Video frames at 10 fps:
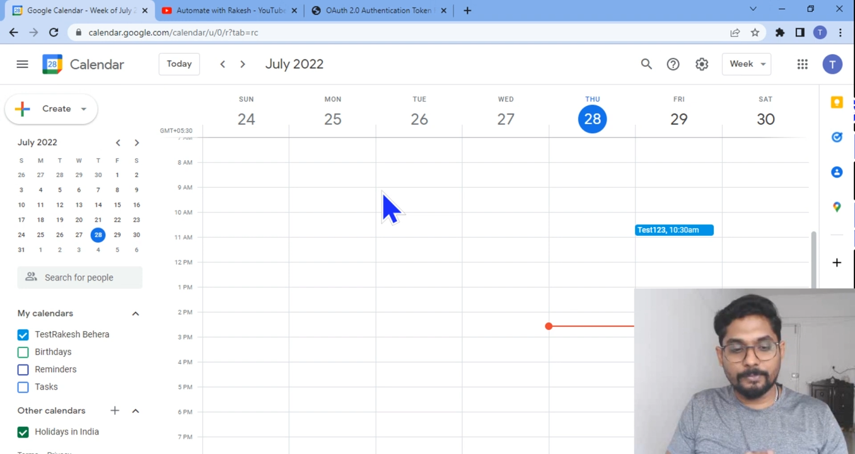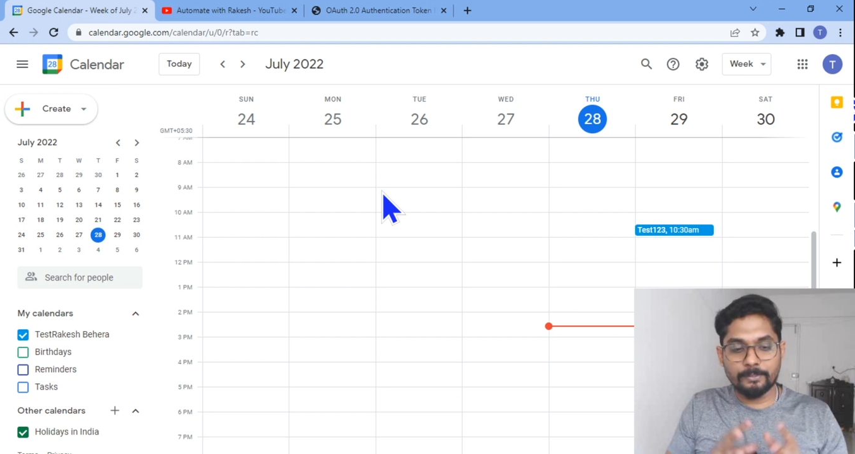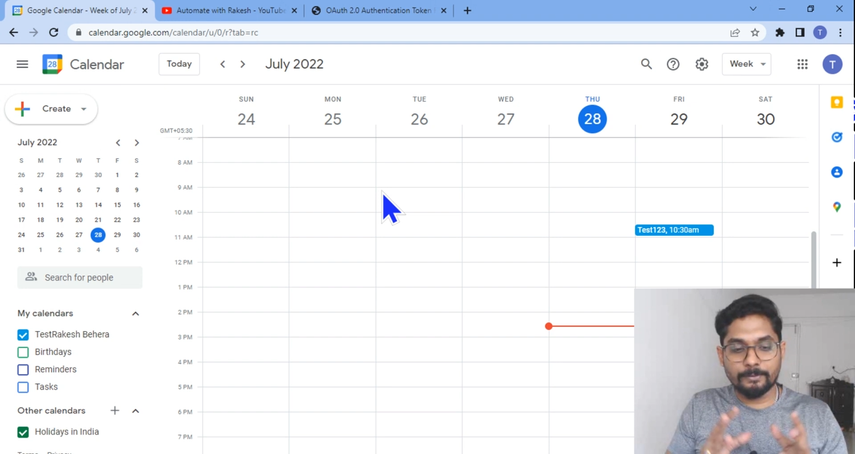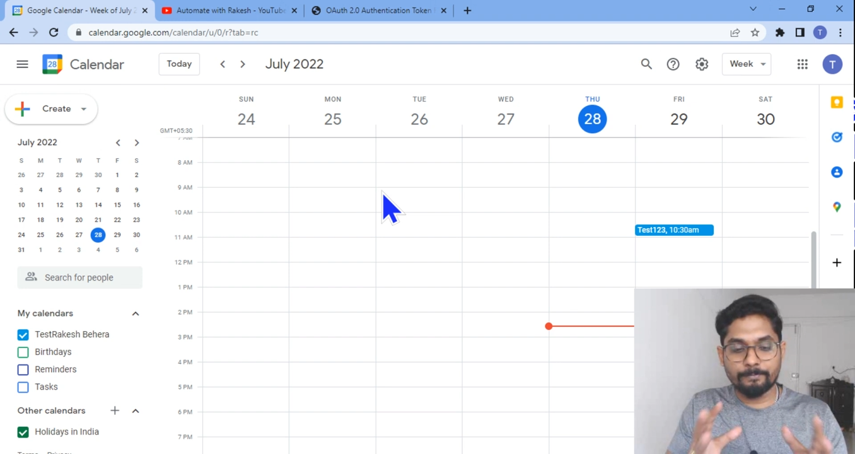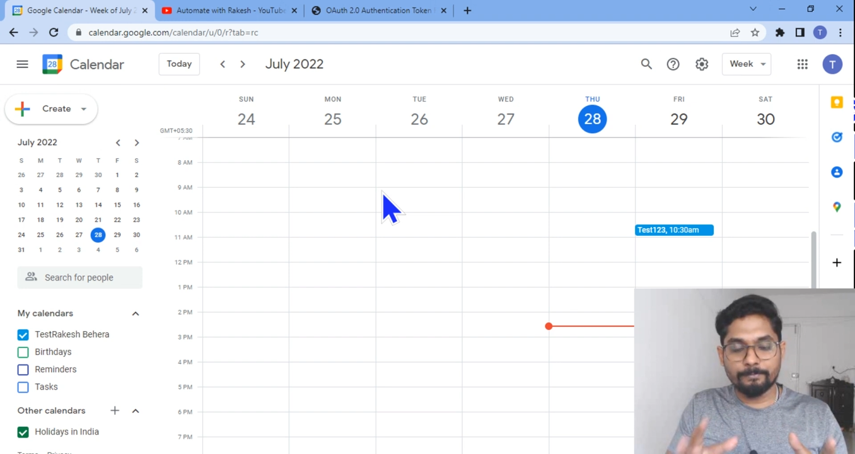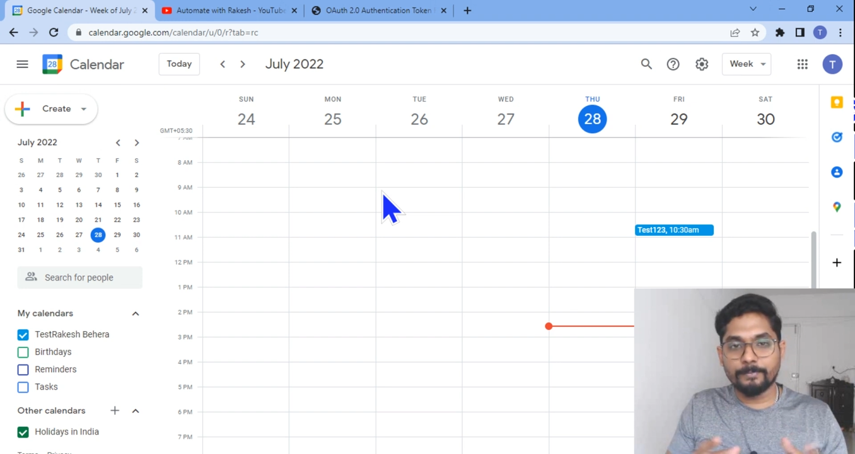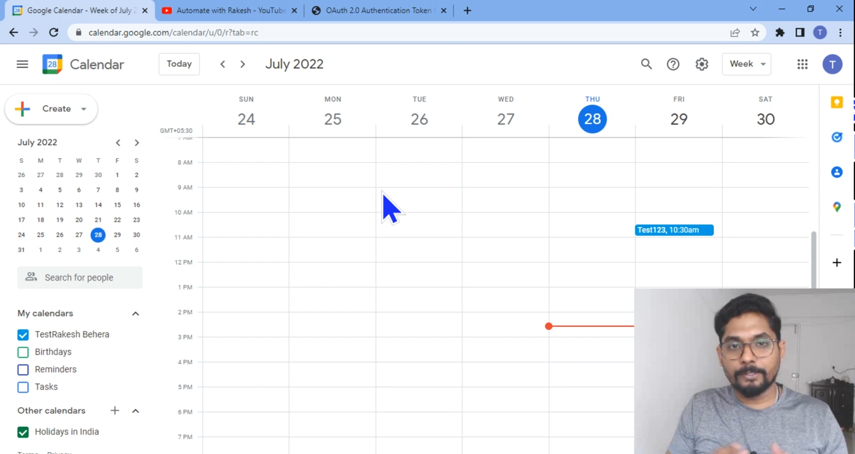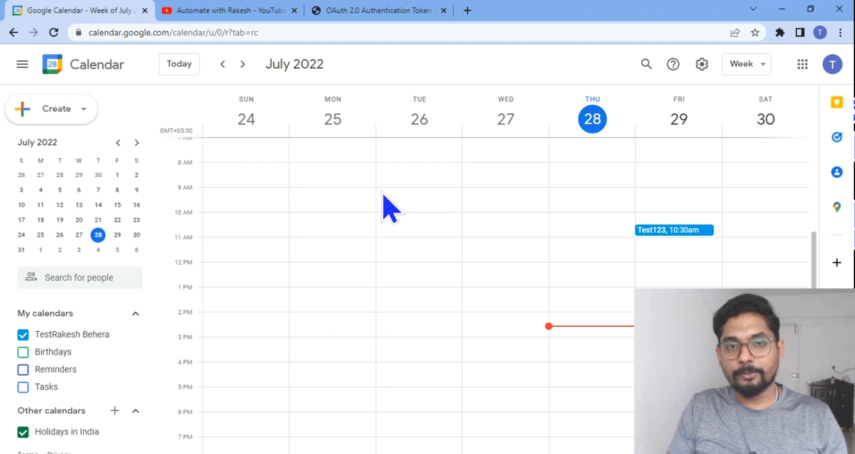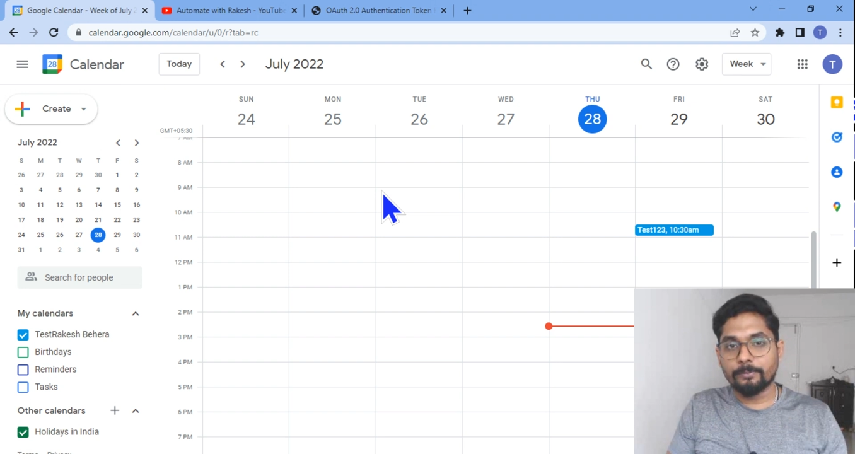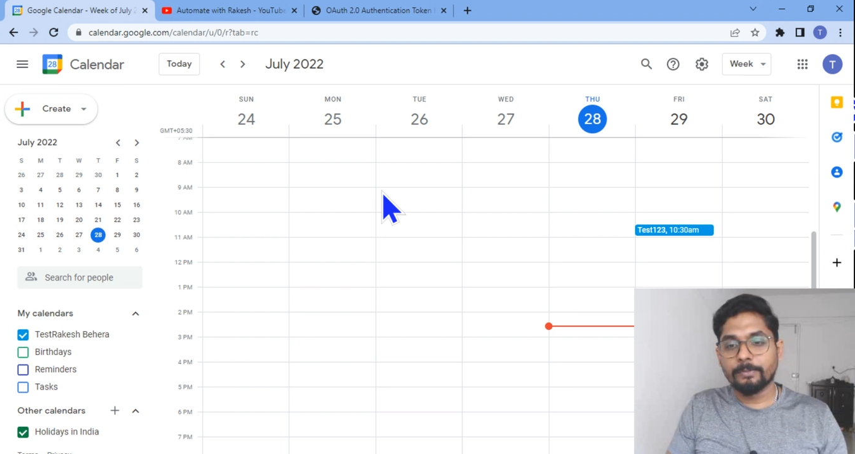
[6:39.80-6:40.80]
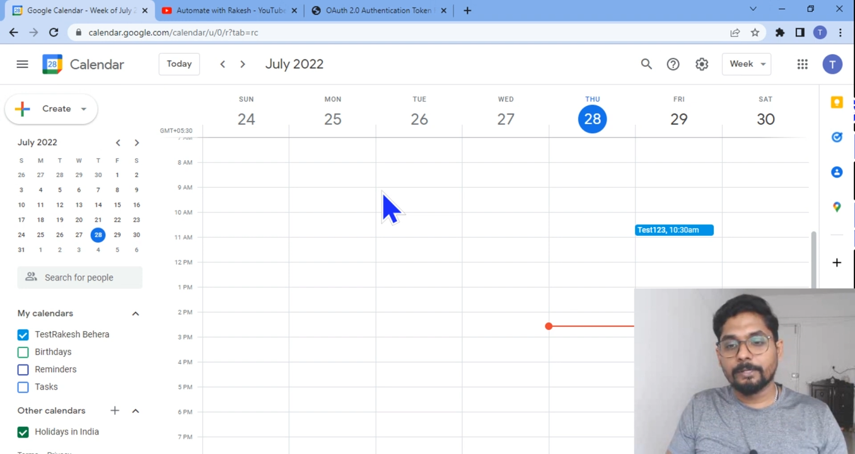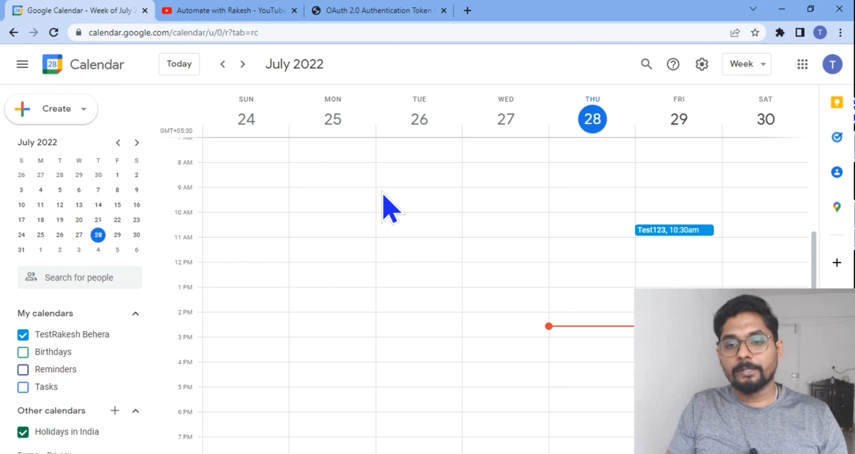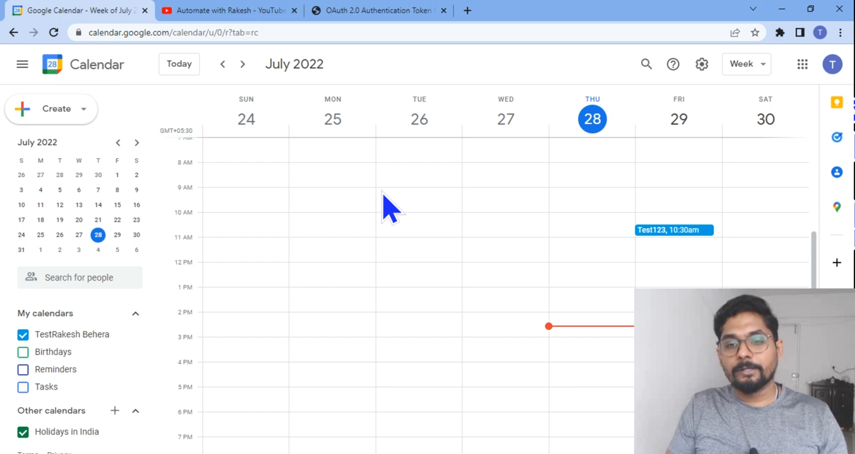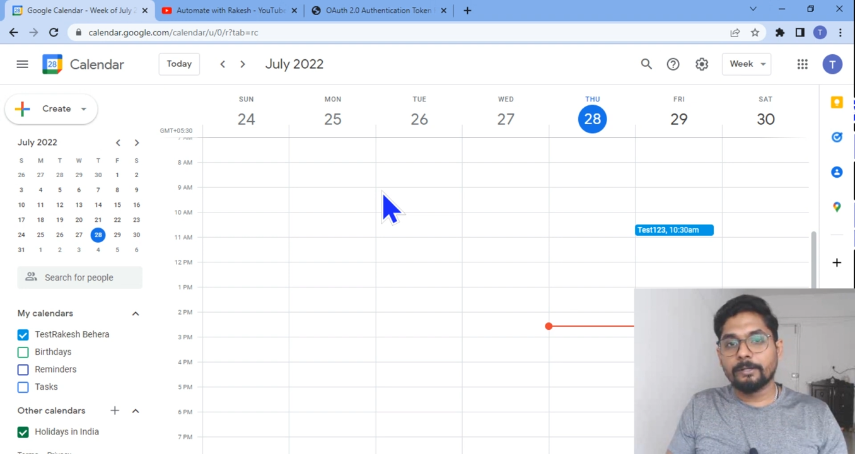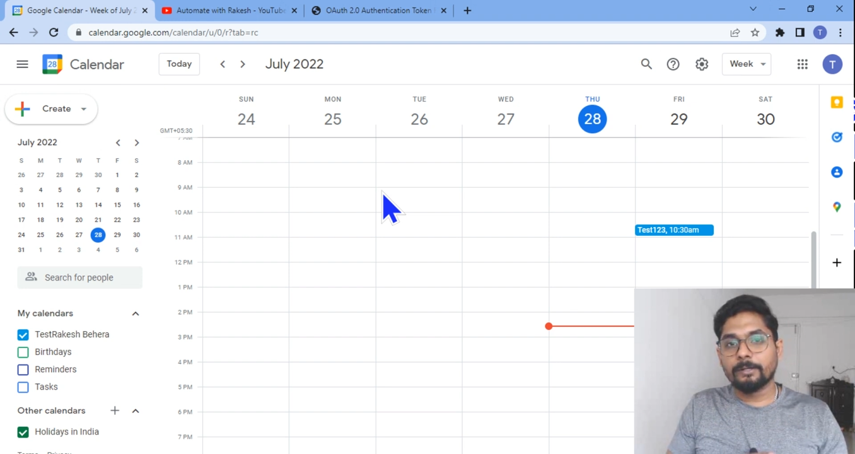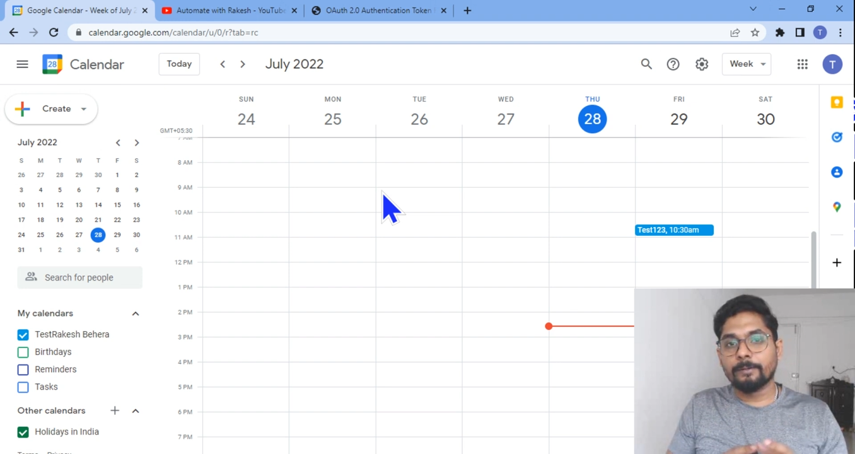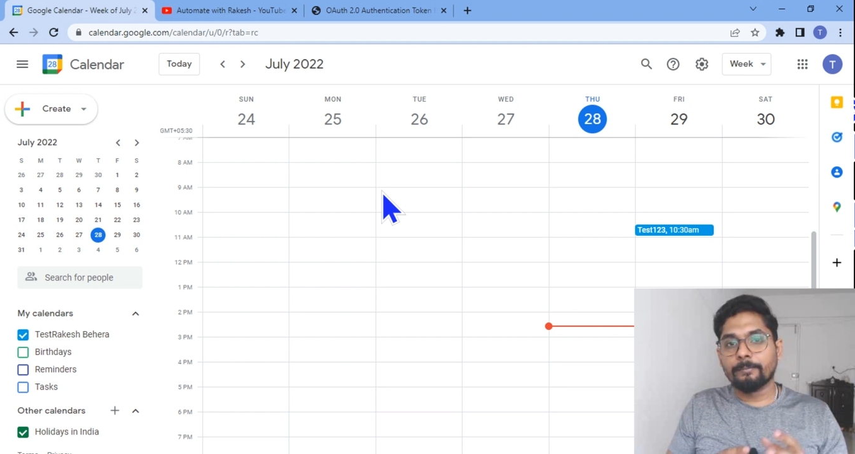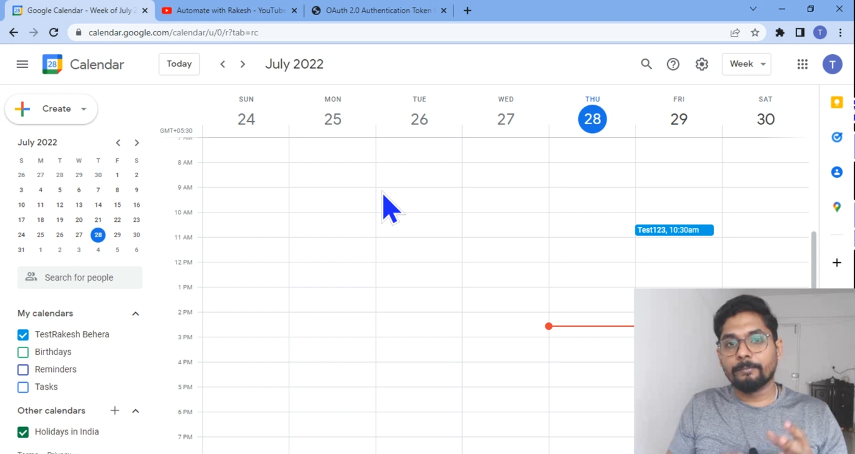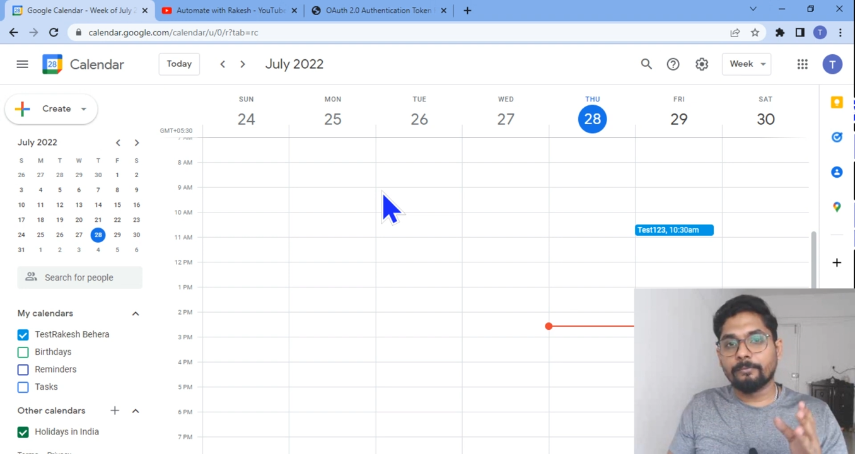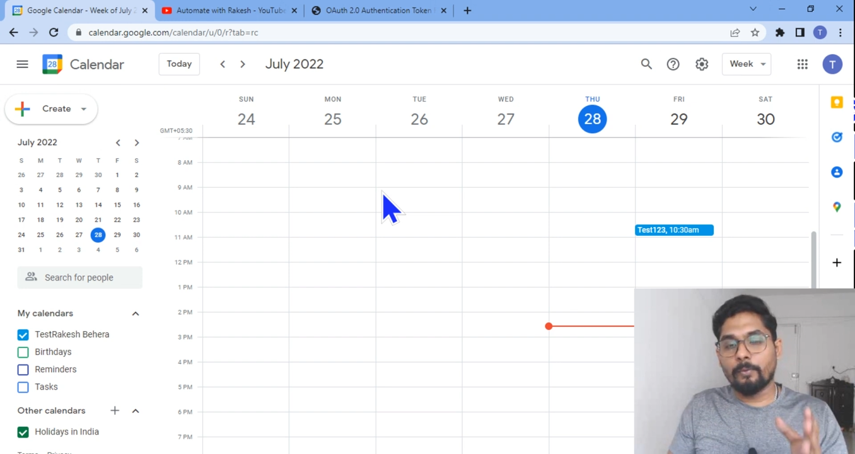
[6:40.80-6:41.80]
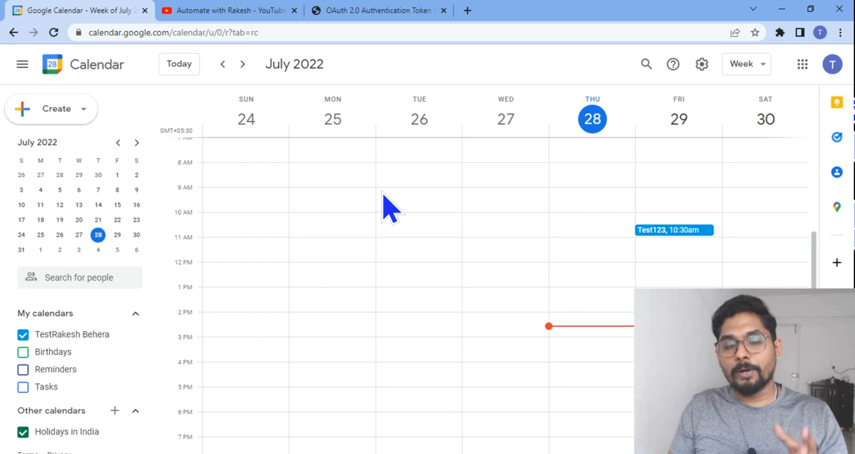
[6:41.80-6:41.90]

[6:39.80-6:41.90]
for